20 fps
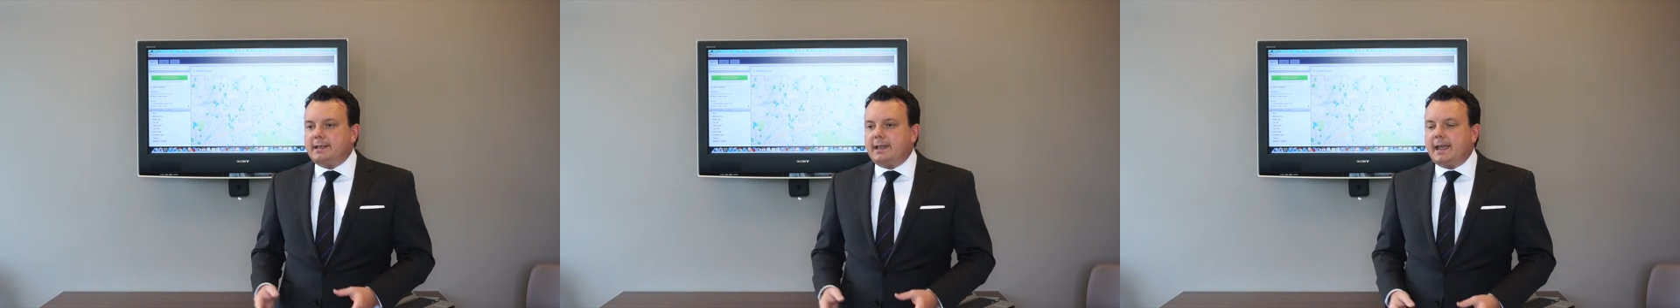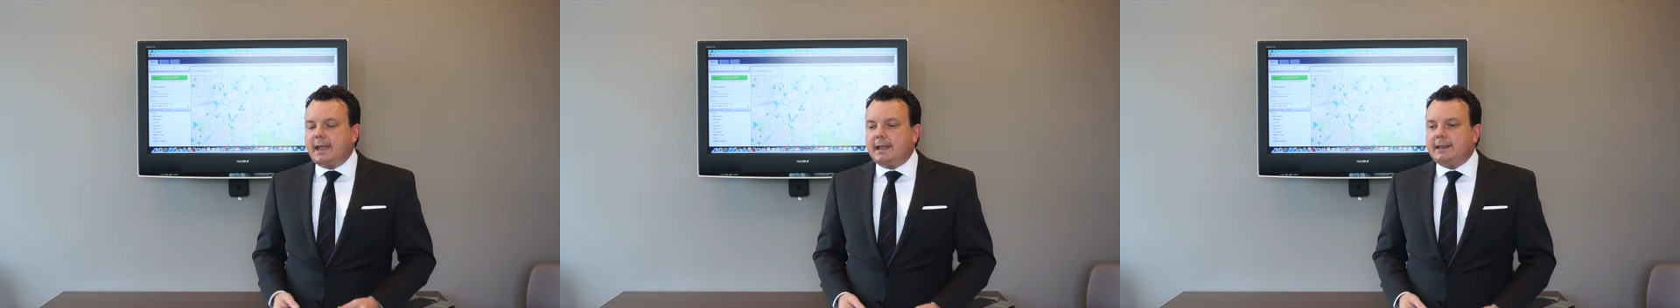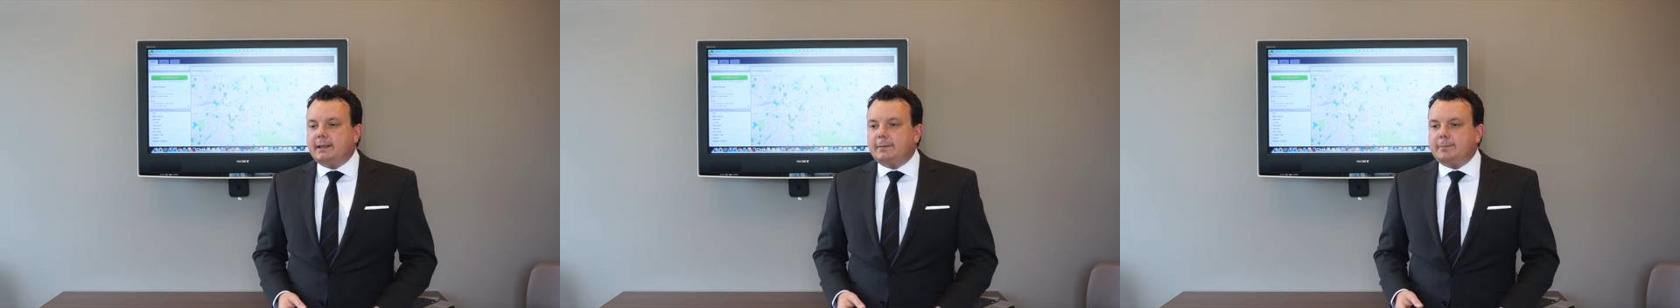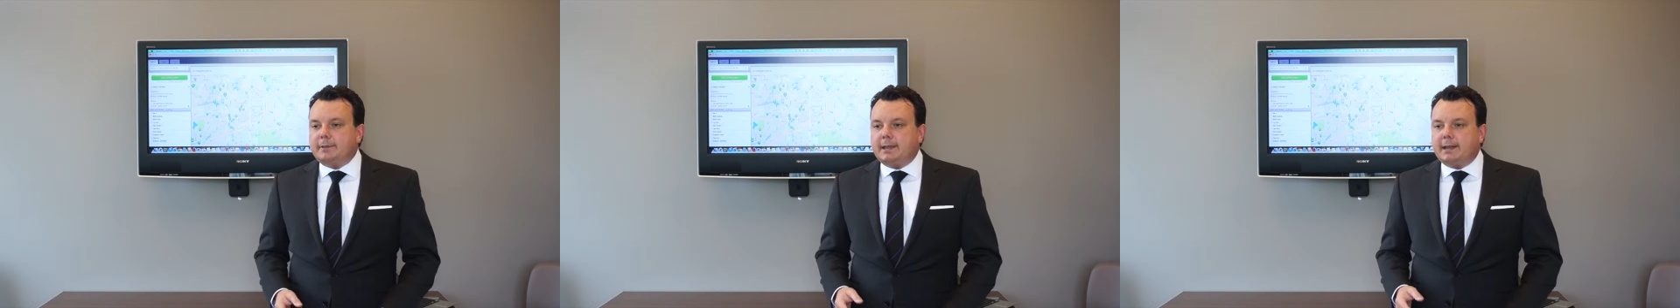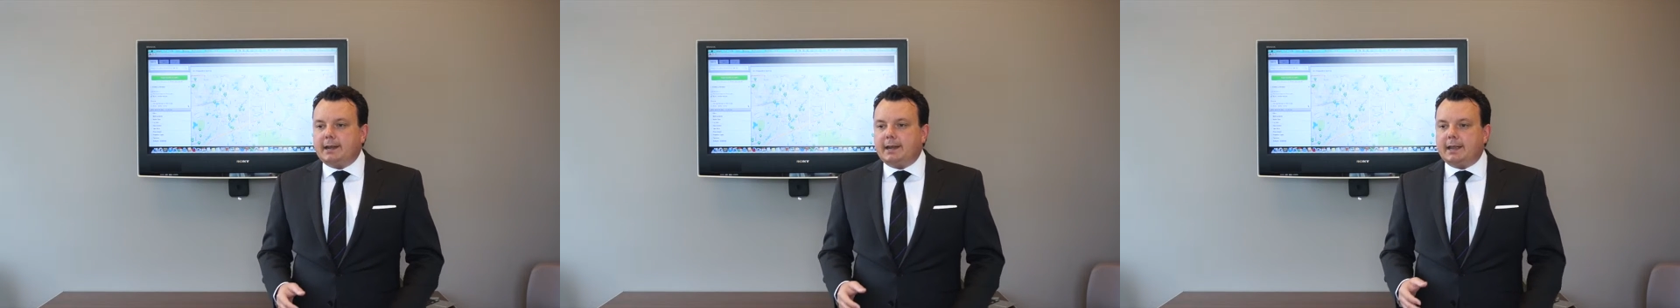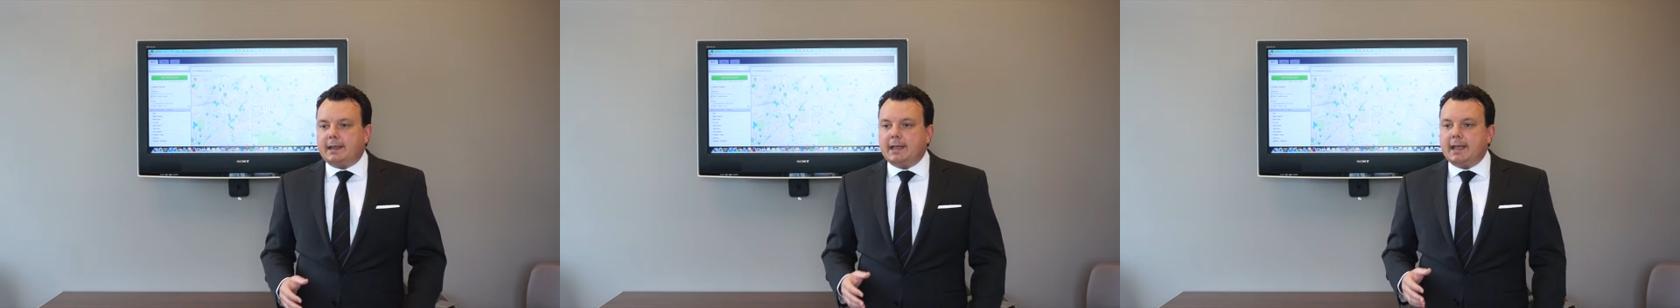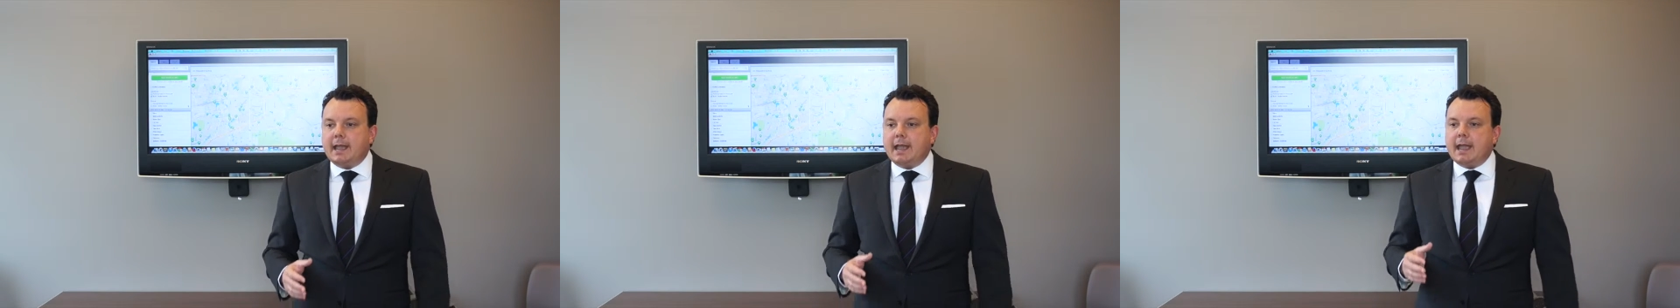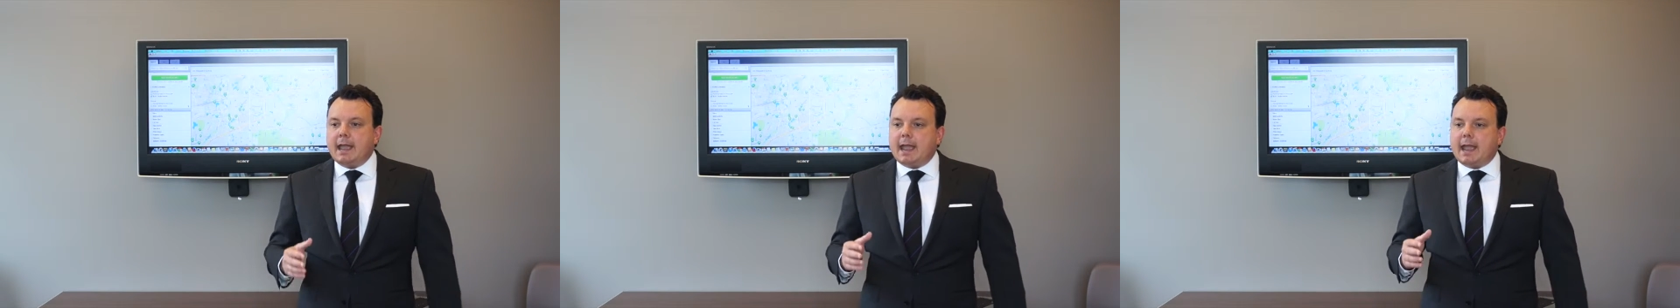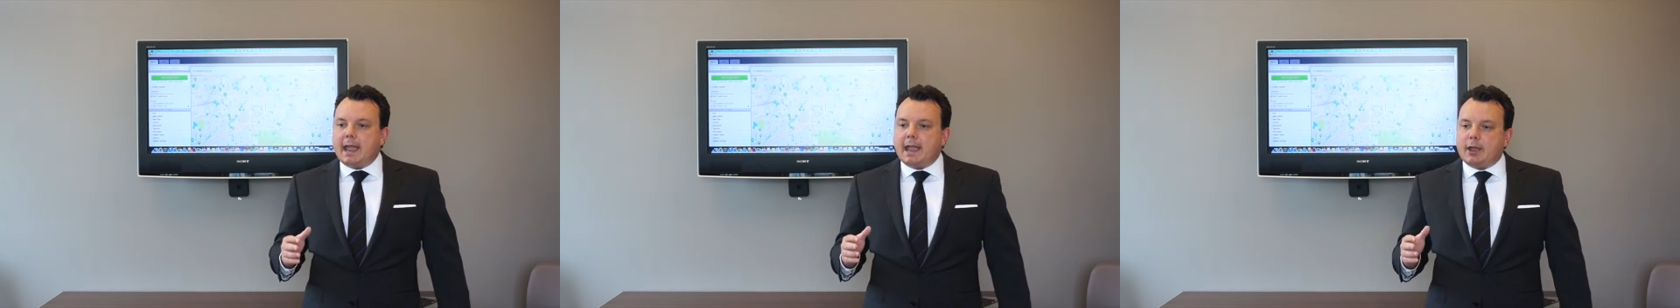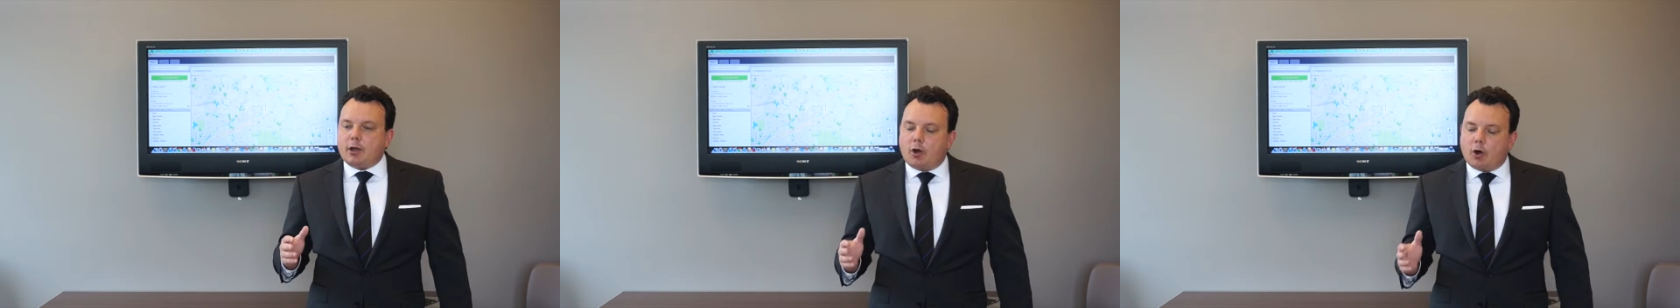They end up getting
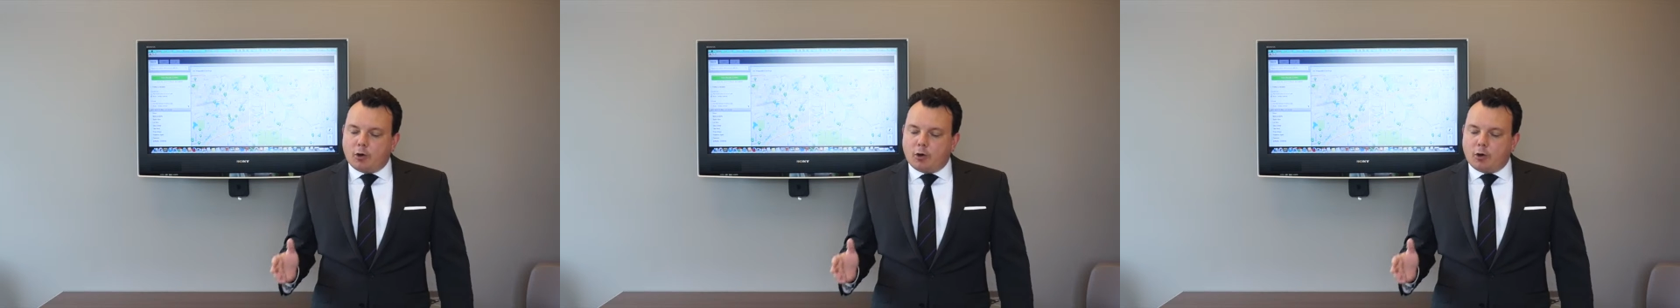a